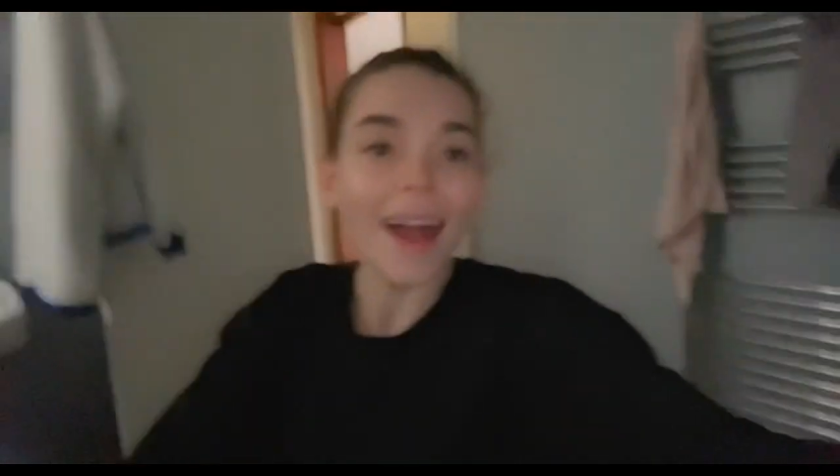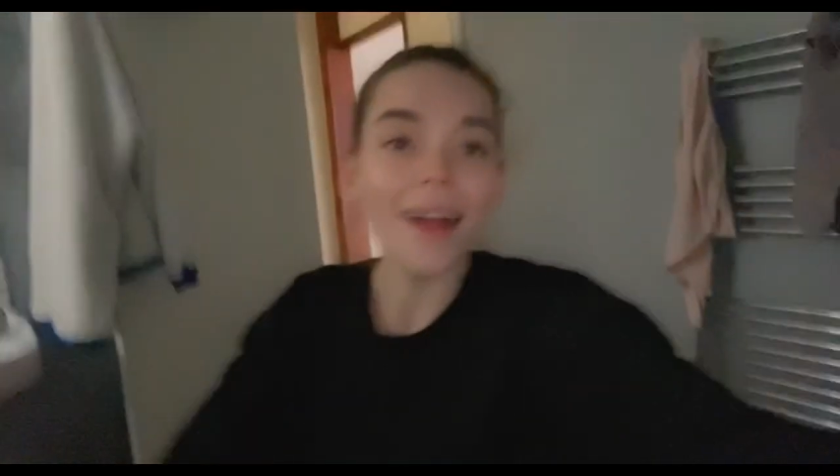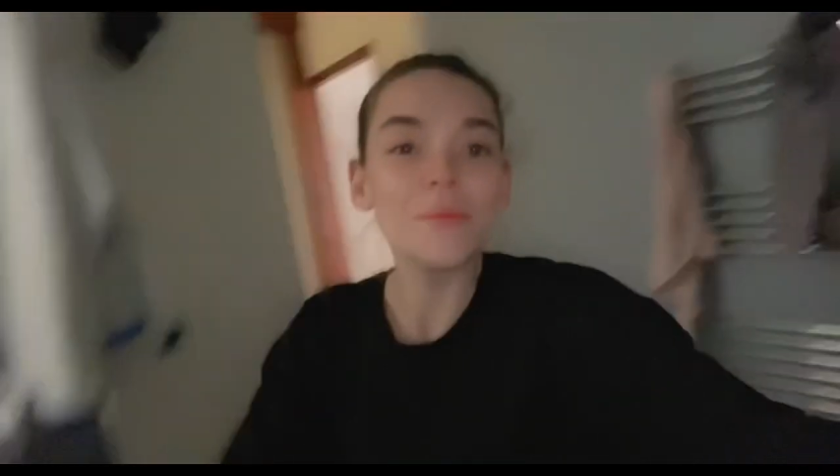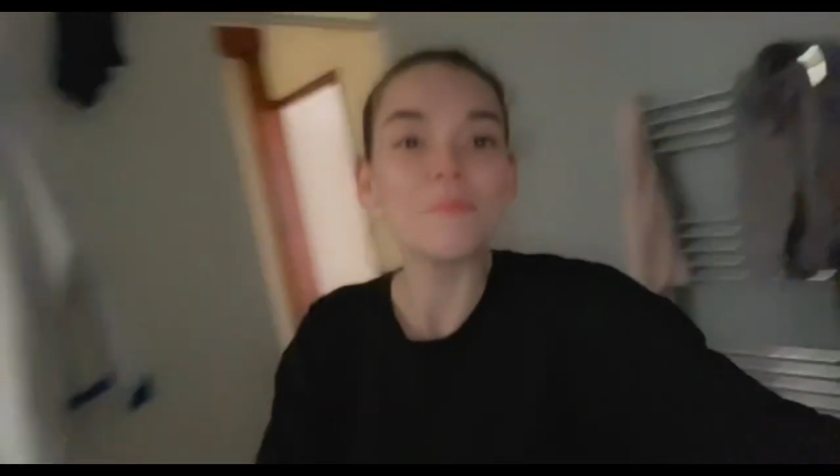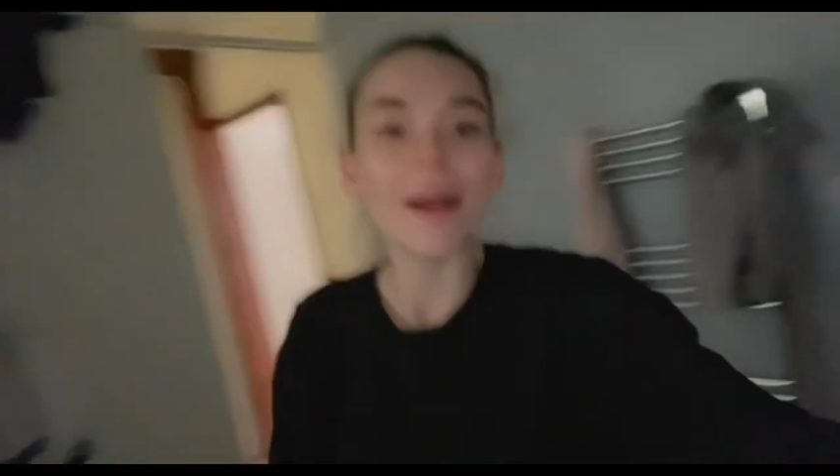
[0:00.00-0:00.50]

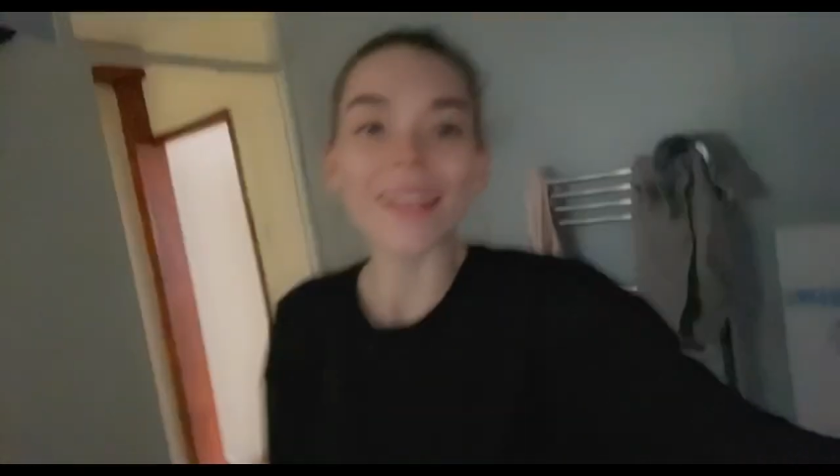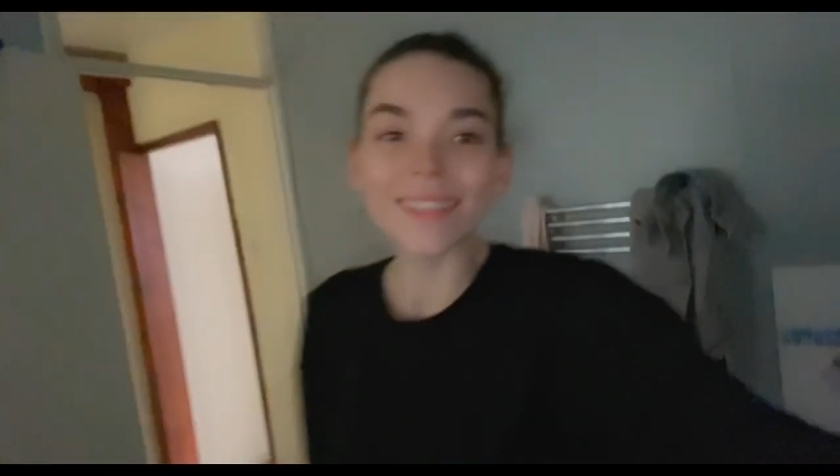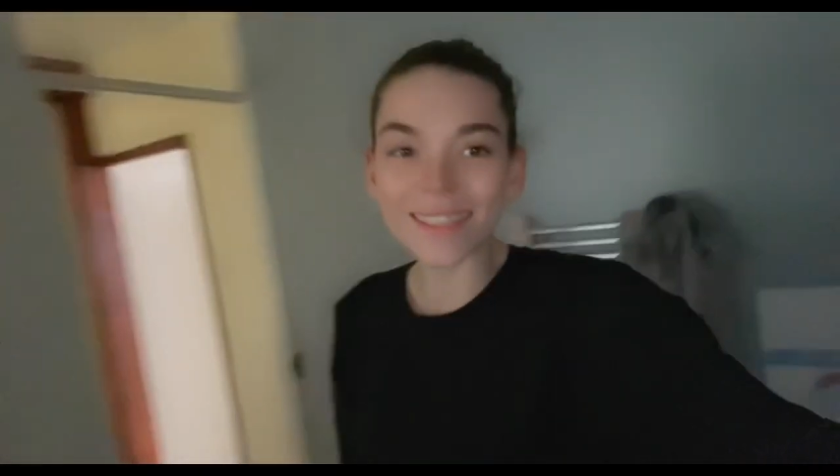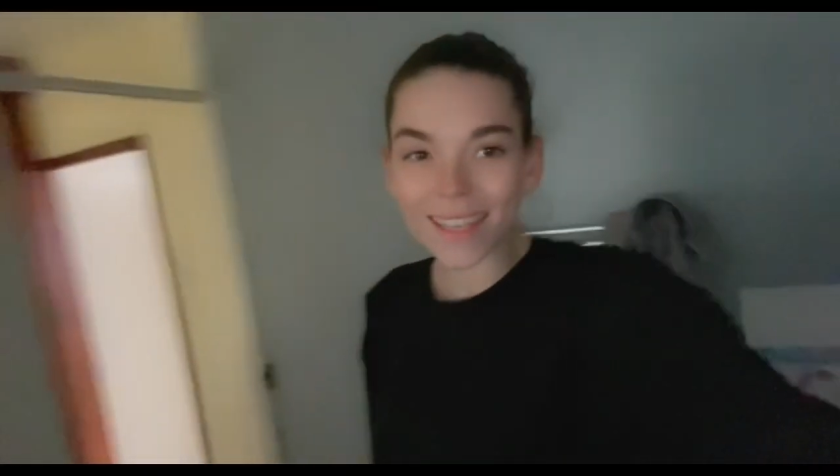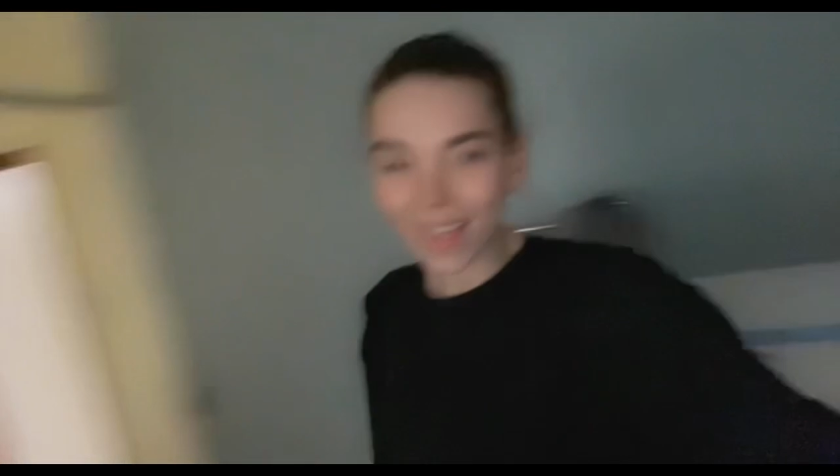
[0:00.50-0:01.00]
and back
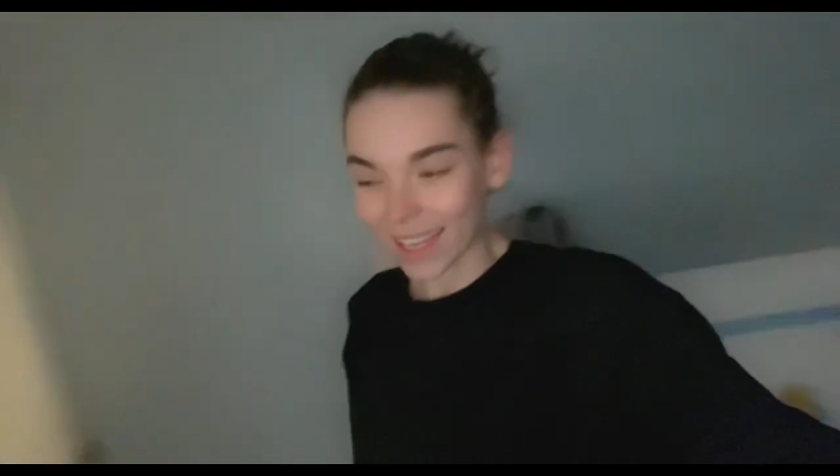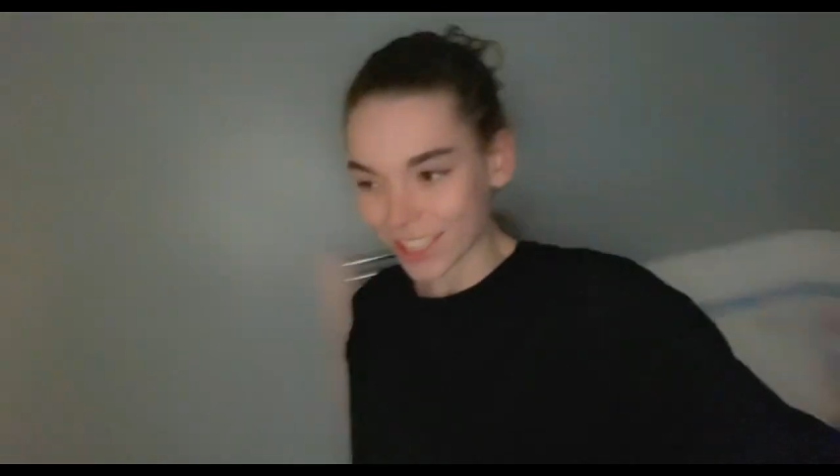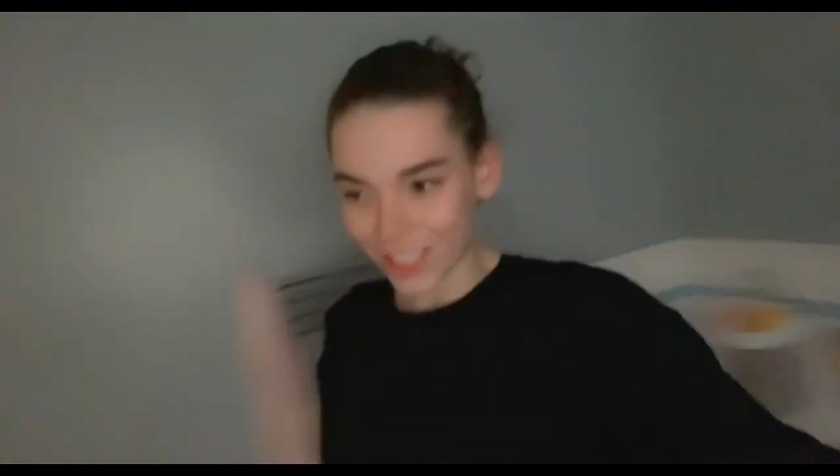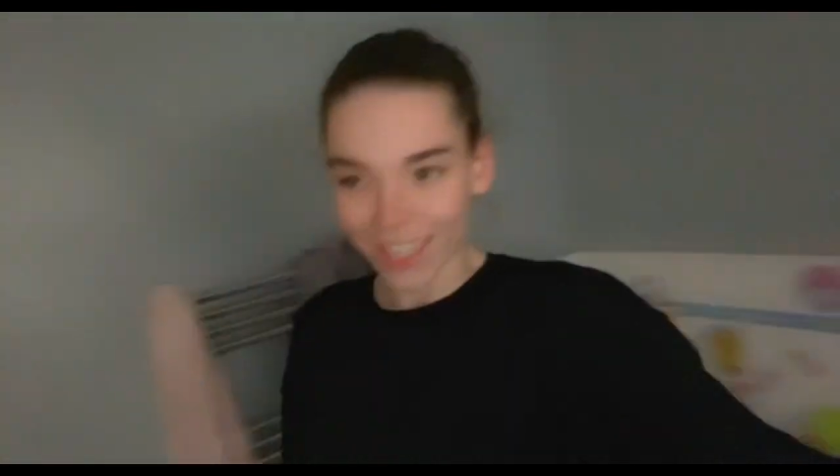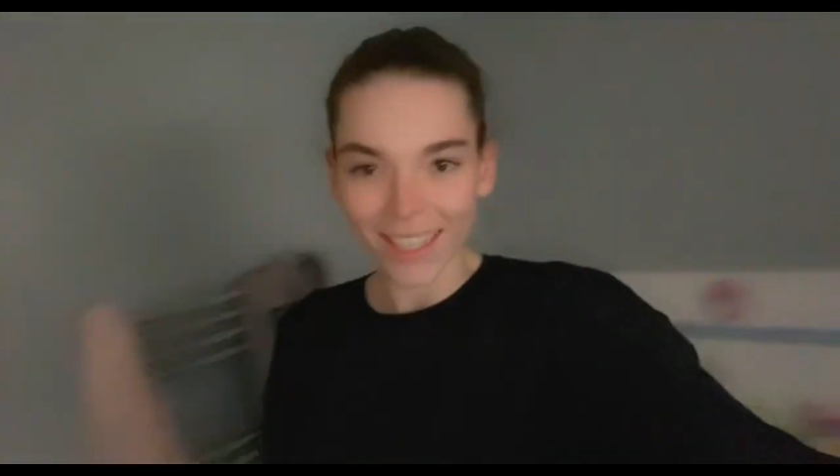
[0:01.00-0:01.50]
into the
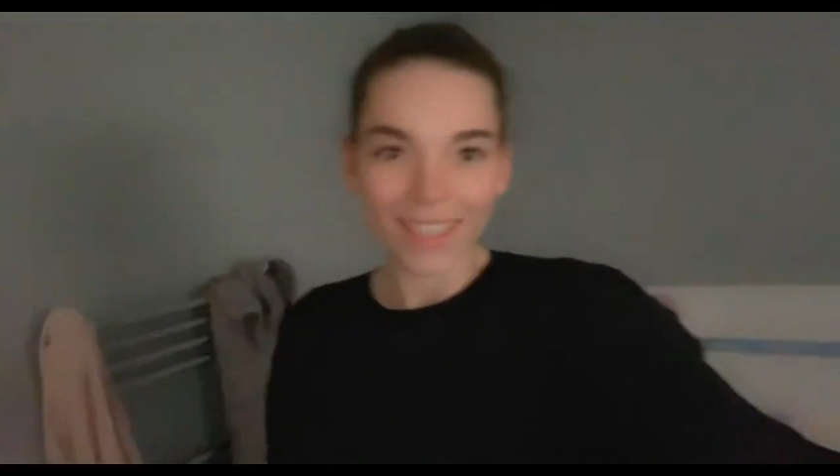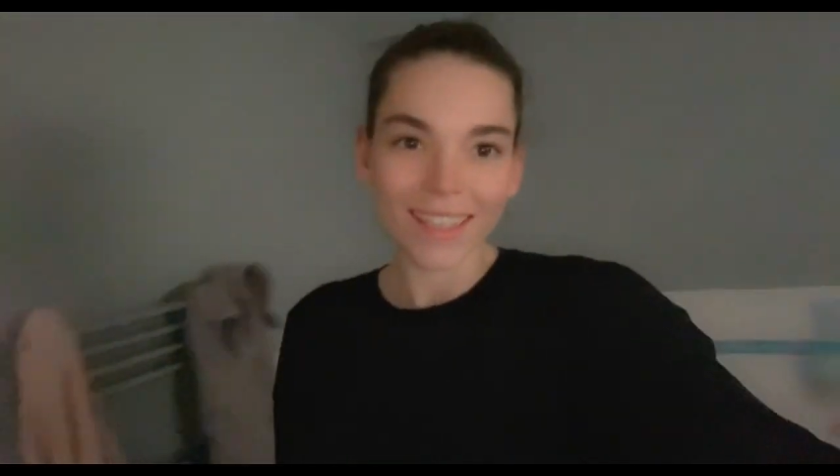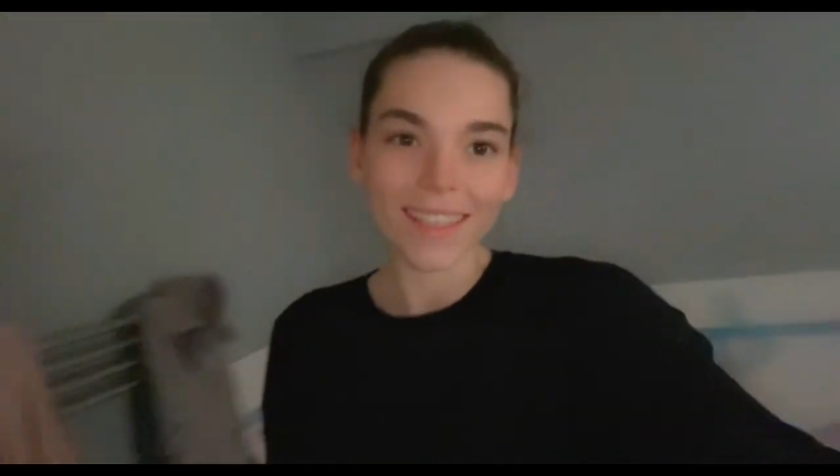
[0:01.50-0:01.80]
kitchen.